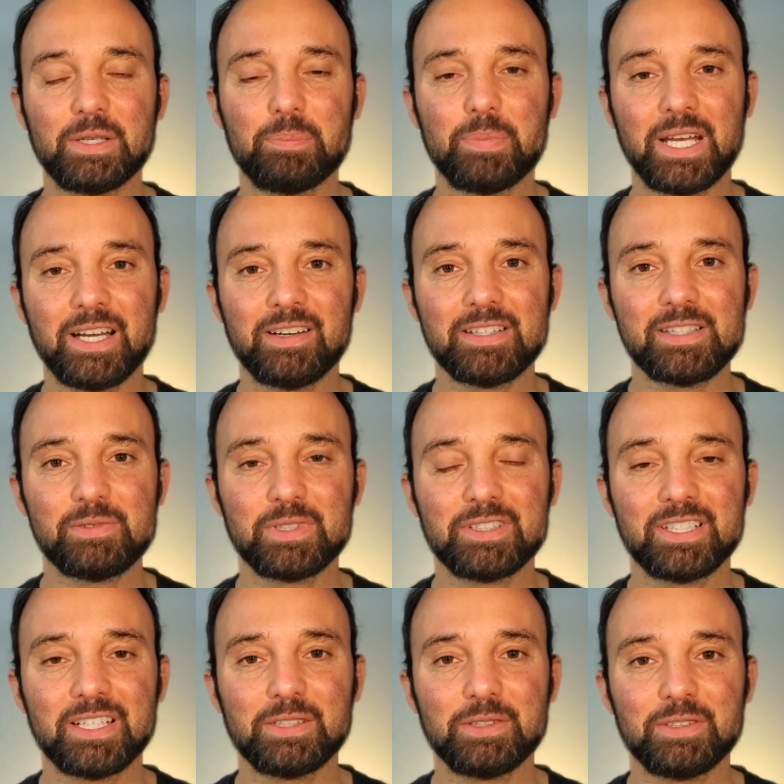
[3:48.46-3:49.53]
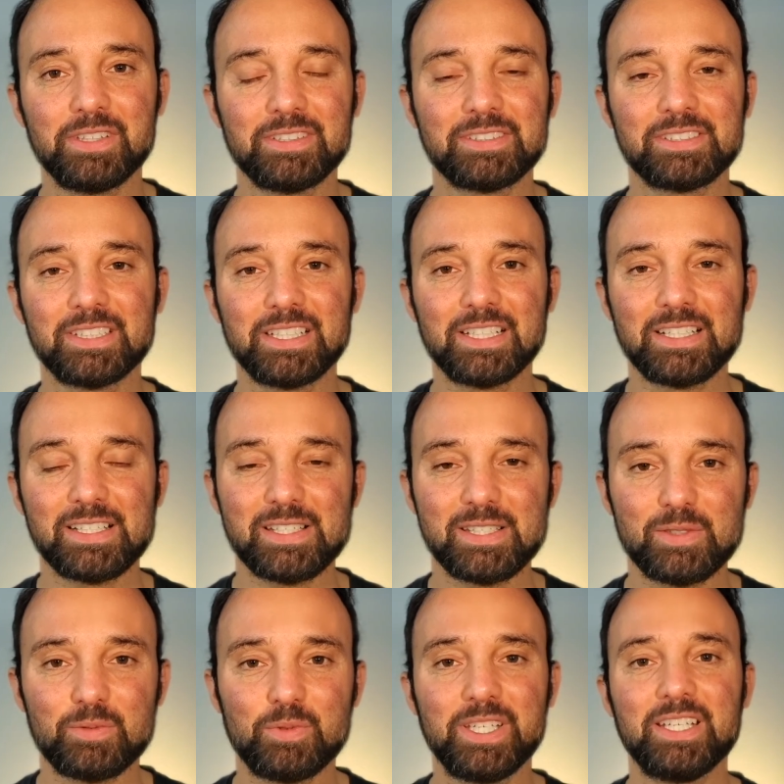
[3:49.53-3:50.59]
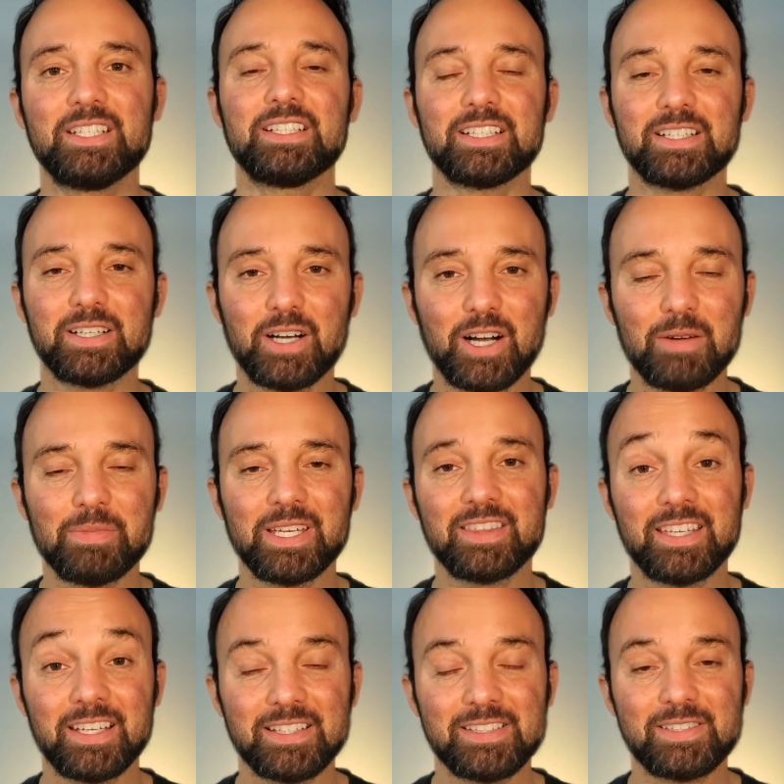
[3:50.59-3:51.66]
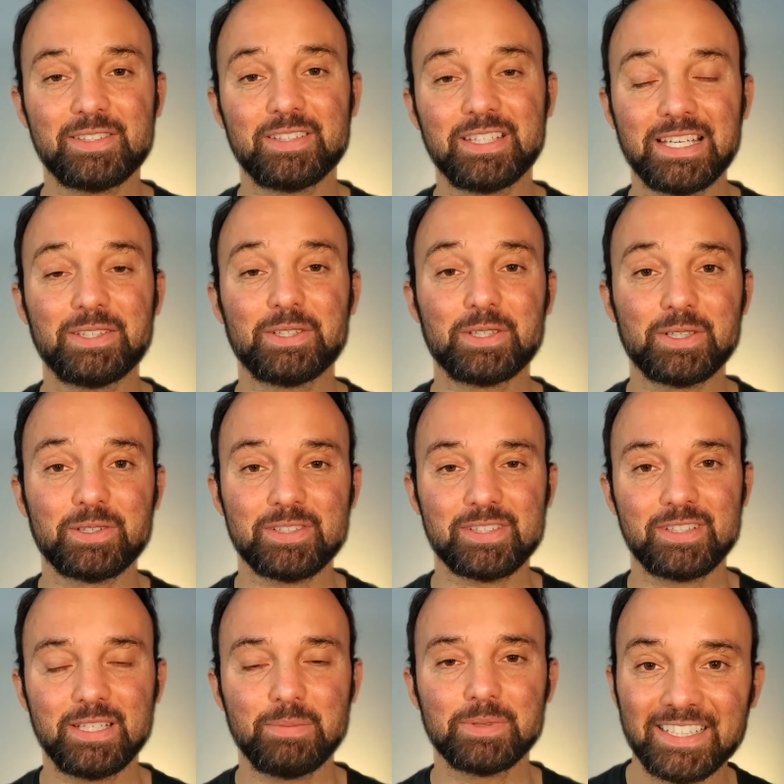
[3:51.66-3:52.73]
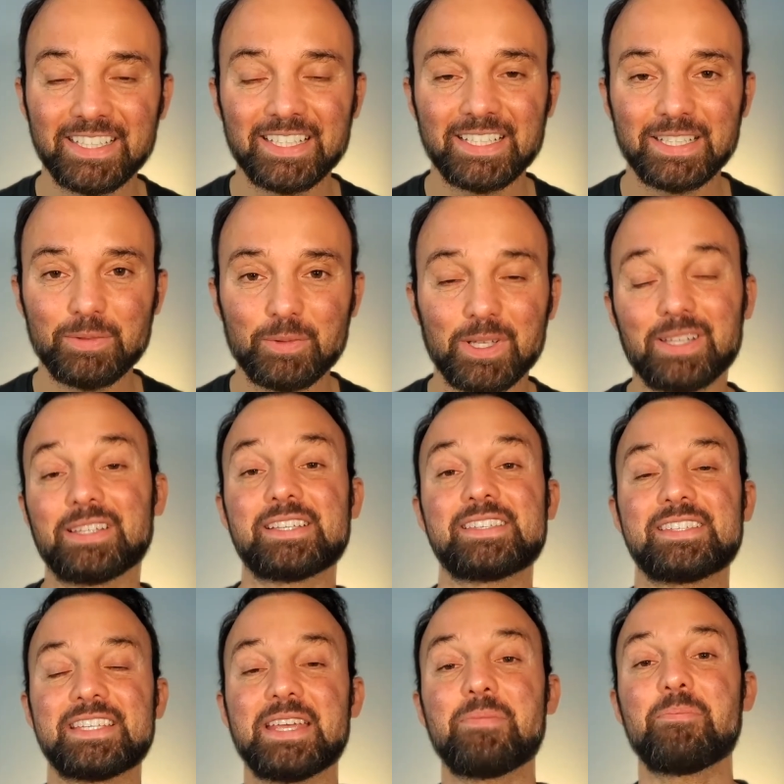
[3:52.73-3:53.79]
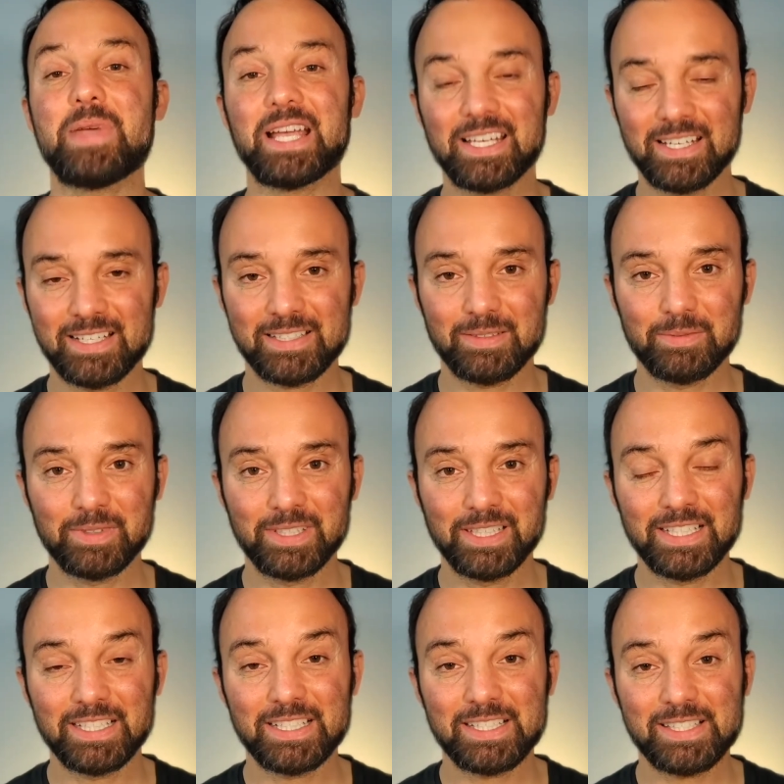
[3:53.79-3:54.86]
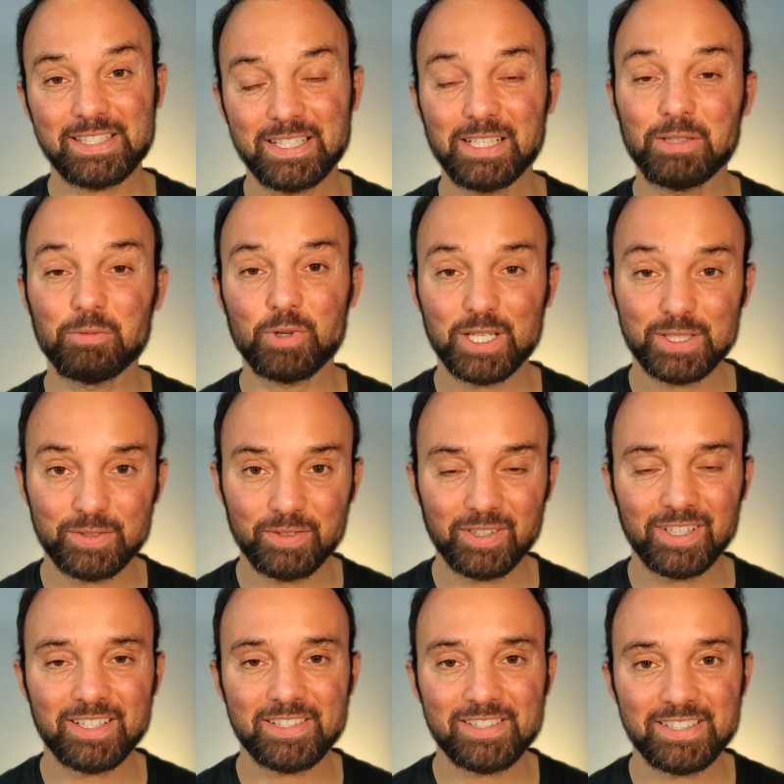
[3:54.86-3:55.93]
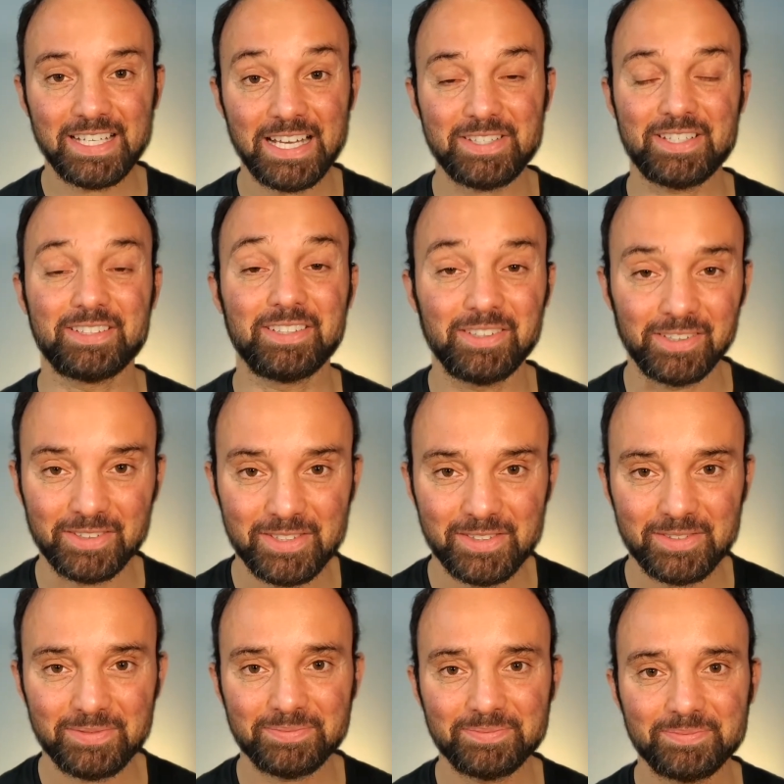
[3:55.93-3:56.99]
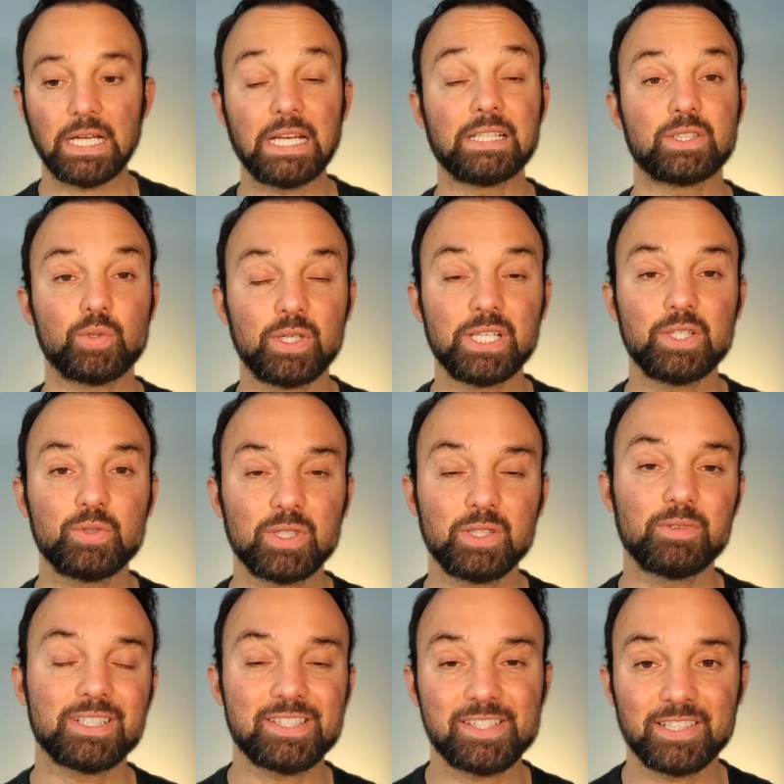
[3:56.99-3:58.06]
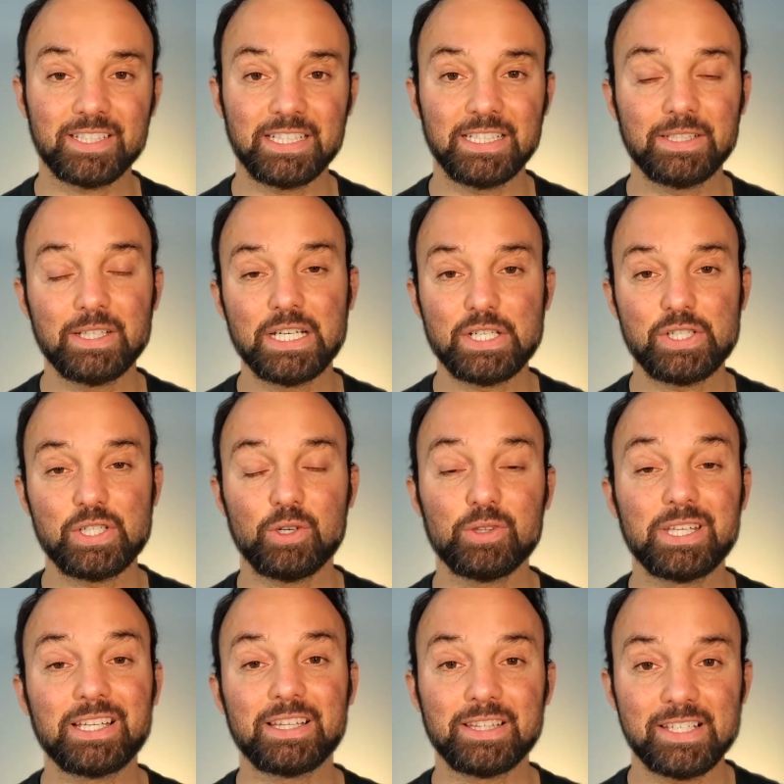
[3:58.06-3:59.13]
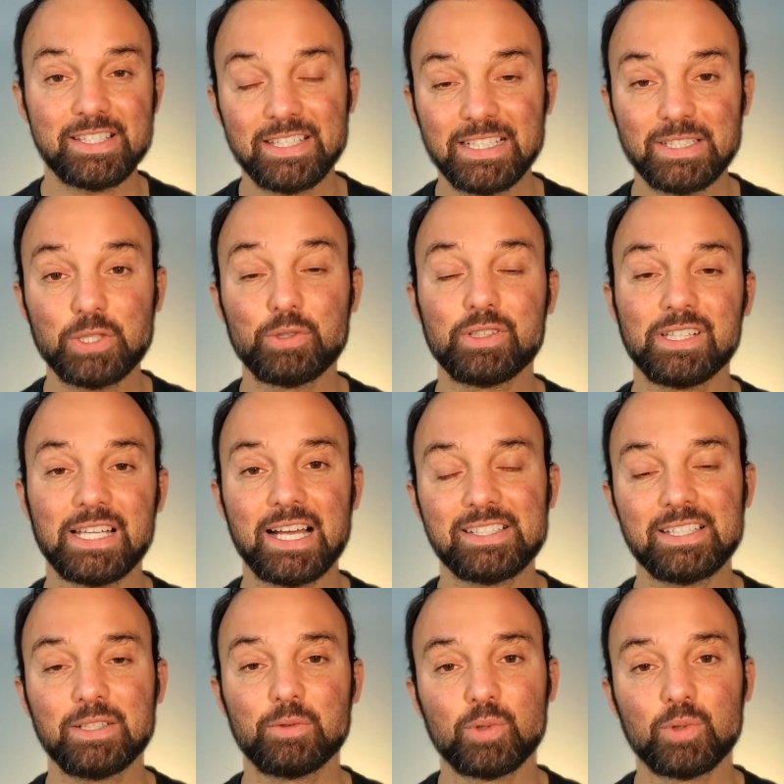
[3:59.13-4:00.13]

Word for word: parents would tell you these sweet, calming things to get you to go to sleep? Well, this same mechanism still works for us as adults. A 2021 study showed that listening to relaxing